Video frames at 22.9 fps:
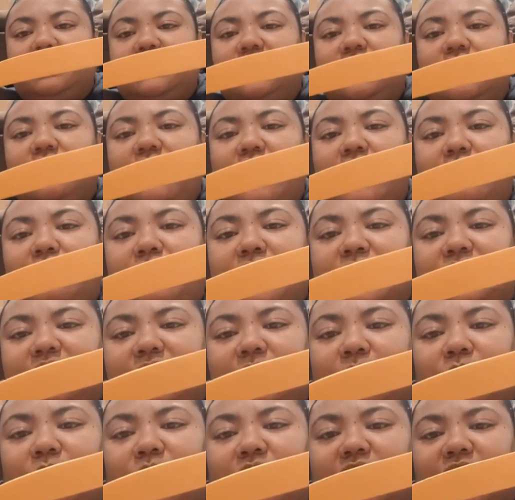So I picked
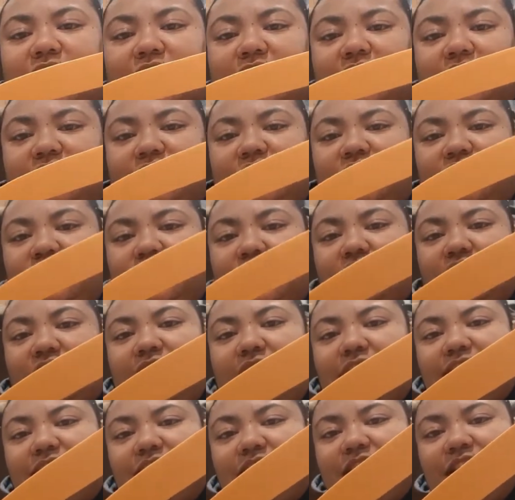up one of these to show you
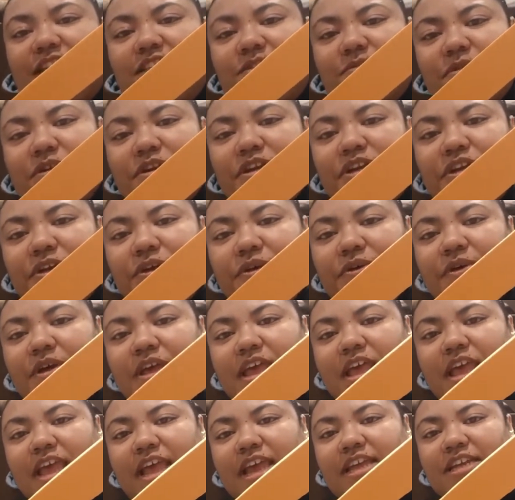guys that these were new
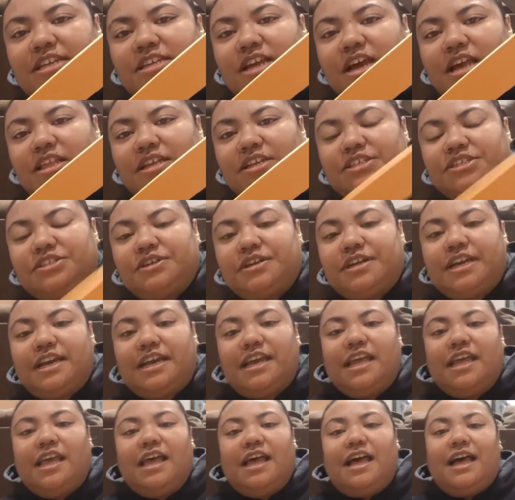in Dollar Tree.
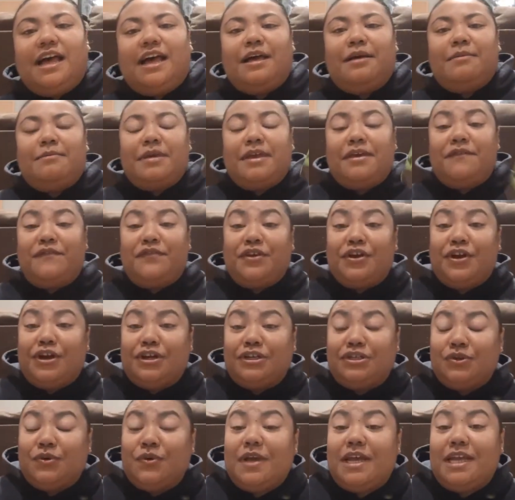Um, if you're
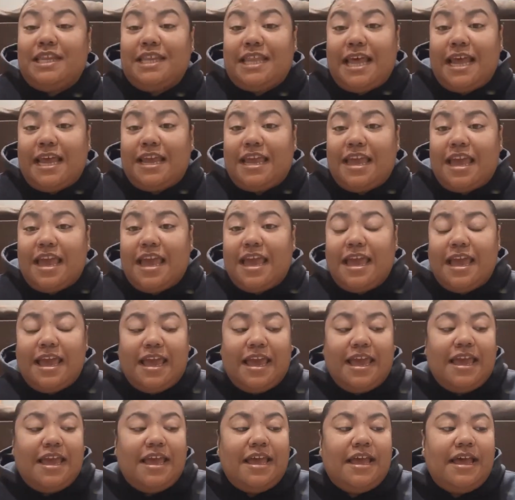doing like
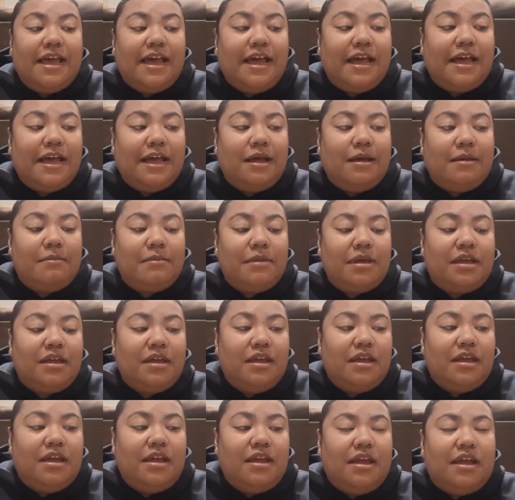a... Um,
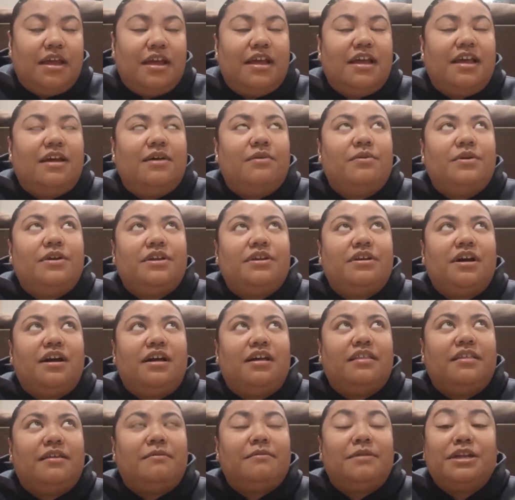Uh, what do you
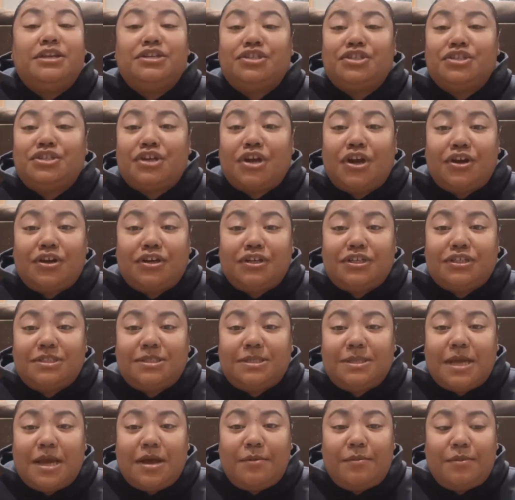call them? Ninja
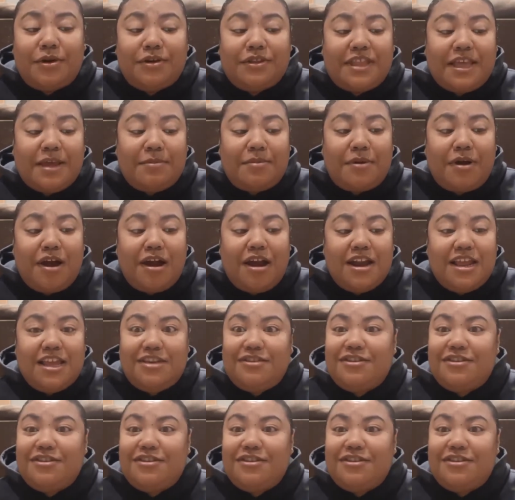Turtles uh, birthday party.